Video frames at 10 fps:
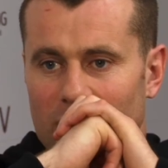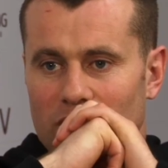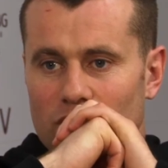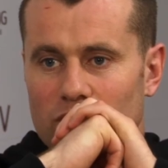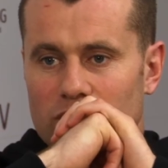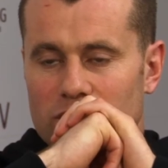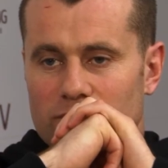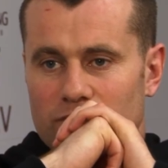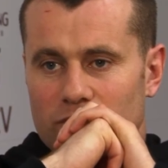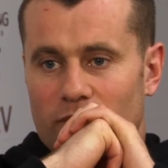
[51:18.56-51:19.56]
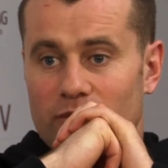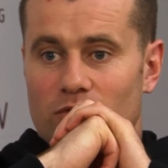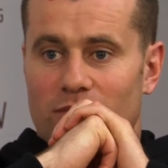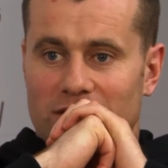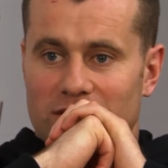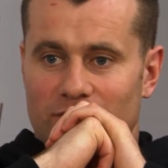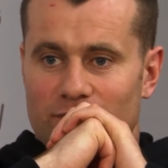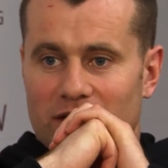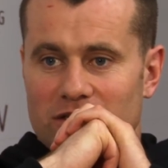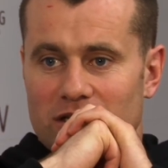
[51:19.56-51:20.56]
You know, it's probably going back to even
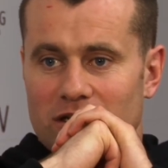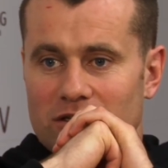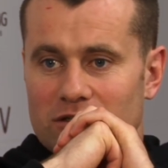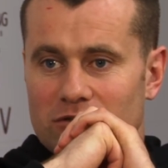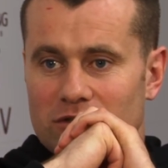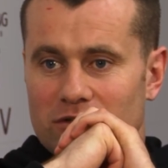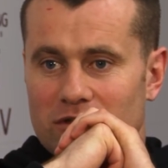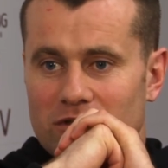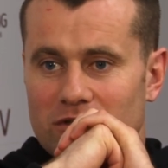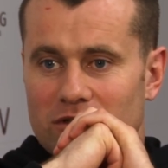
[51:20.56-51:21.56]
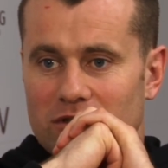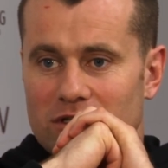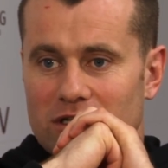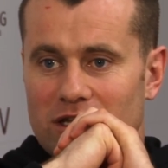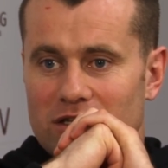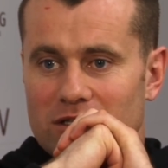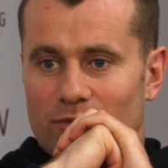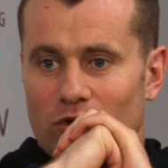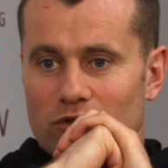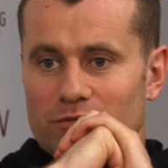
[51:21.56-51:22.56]
Pat Jennings, you know, the, the, the days of the
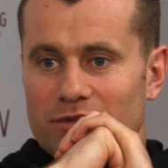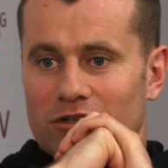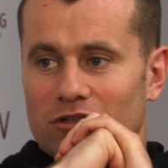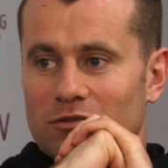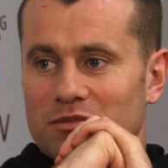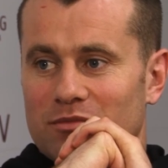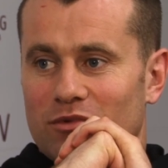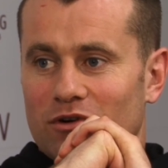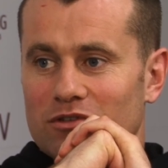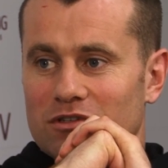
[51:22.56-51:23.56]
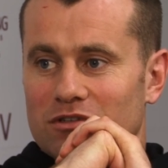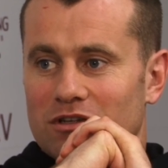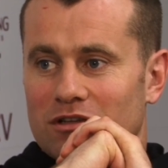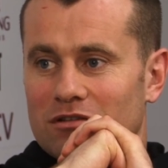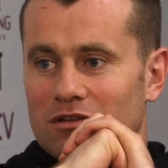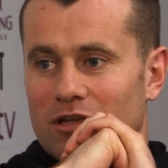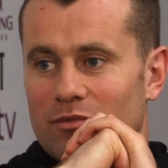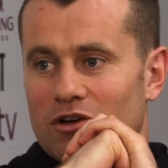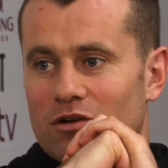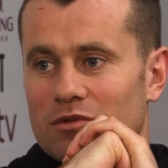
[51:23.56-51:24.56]
ball just being hung up in the box yeah. and, and keeper
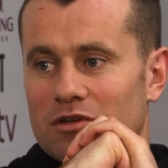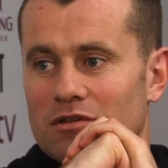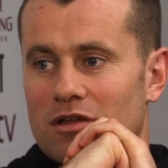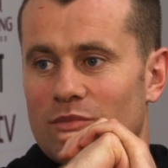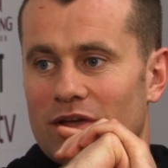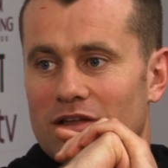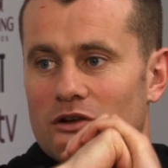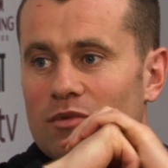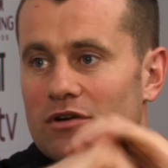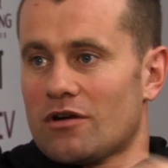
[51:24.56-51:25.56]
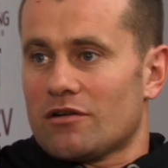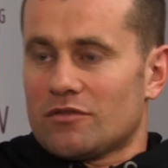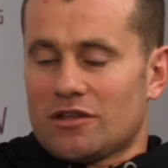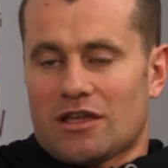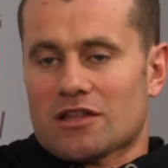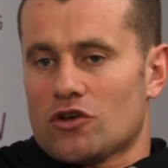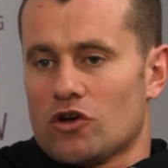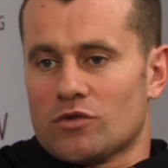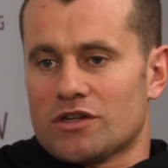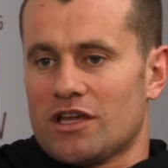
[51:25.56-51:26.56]
coming and, and picking up. Or, or you get the odd
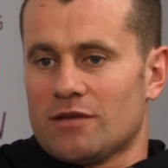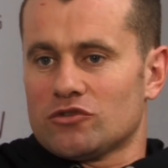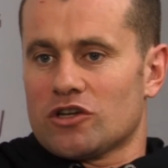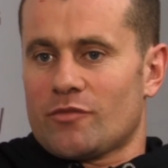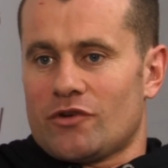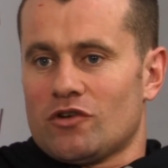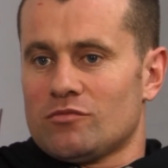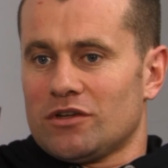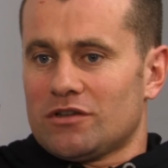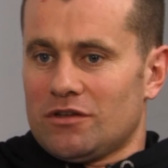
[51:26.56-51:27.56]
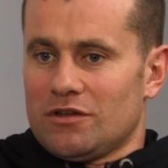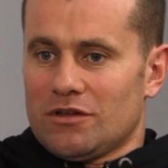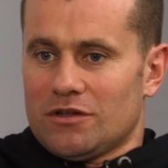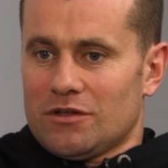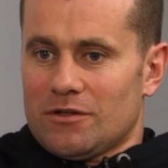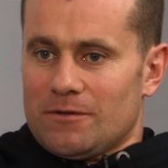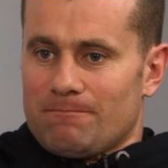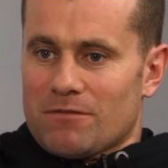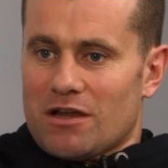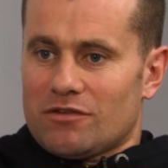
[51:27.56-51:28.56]
one in the game. don't get me wrong, but
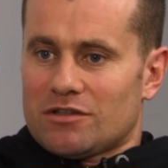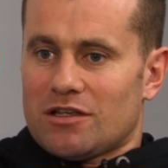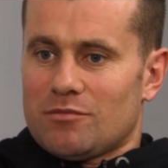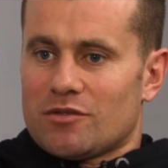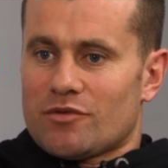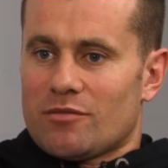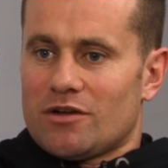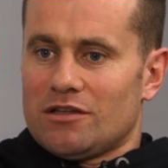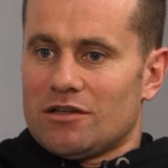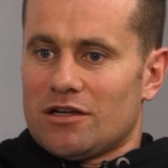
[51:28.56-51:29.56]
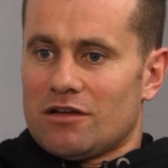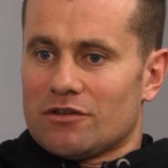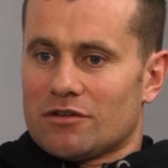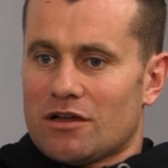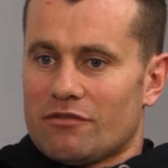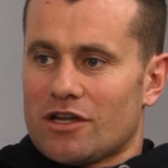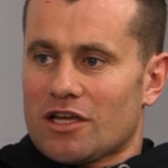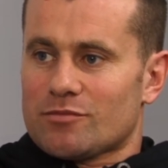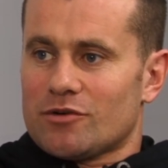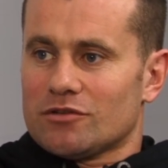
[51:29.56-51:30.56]
every team in the Premier League nearly have, a, have an
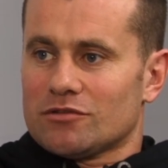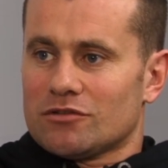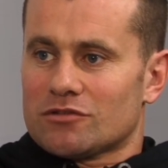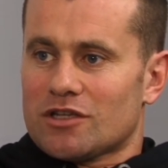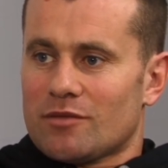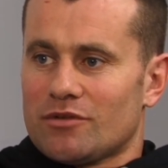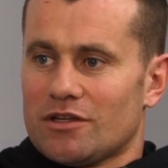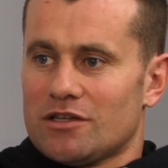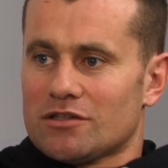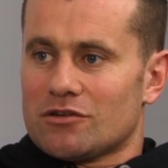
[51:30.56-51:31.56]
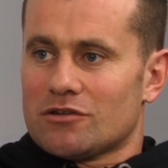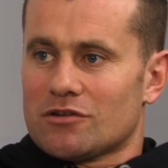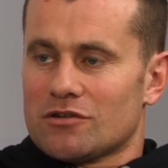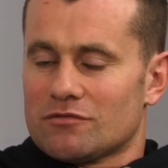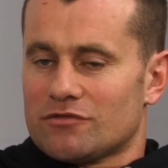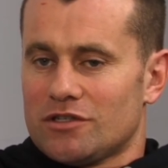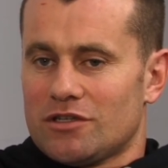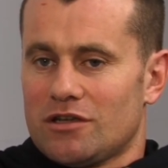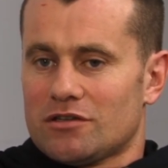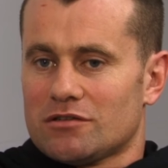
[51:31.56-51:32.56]
expert on, on set plays and corners and free
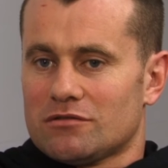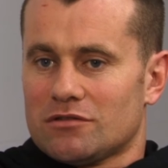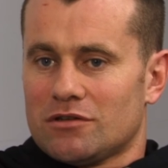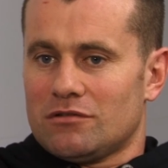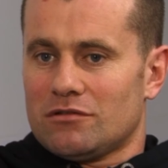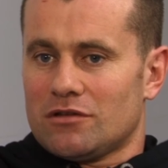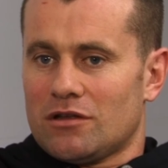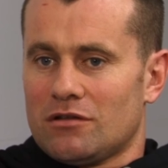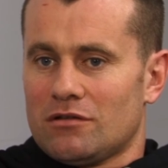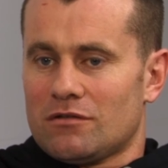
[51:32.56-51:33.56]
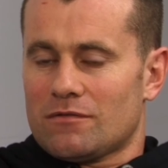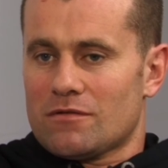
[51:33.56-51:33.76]
kicks and, and, and